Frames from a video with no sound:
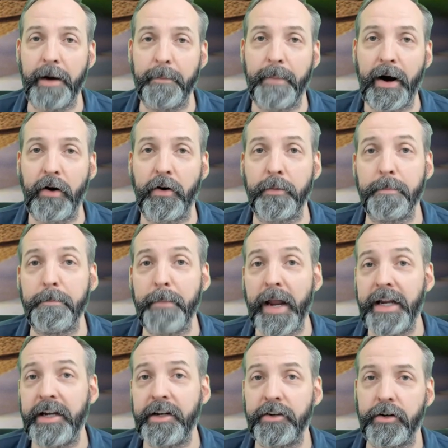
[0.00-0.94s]
about
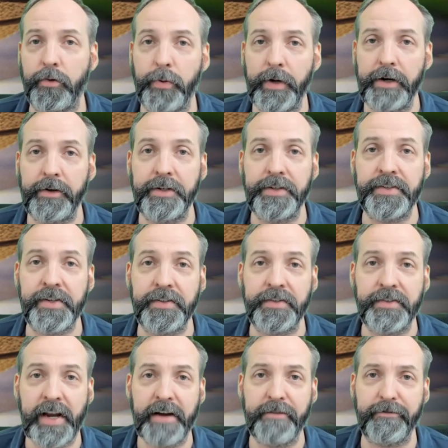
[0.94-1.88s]
making your queries
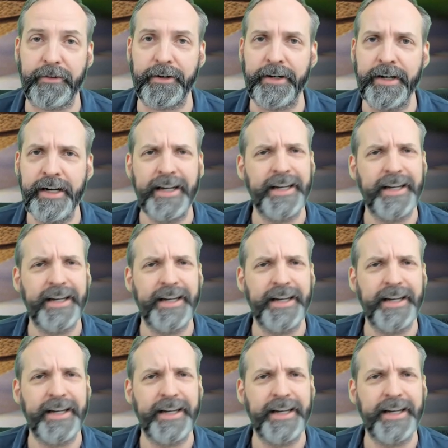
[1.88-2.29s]
safer.